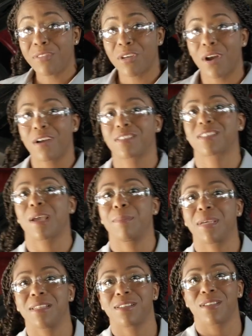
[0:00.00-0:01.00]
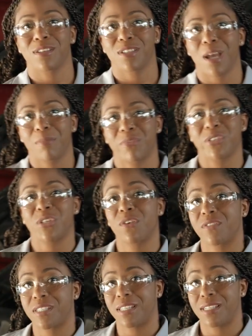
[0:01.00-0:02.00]
the cars coming into the shop for
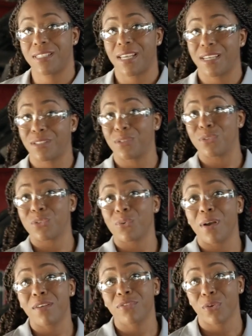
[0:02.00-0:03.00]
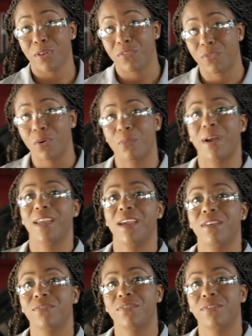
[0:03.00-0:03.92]
service these days use 1234yf.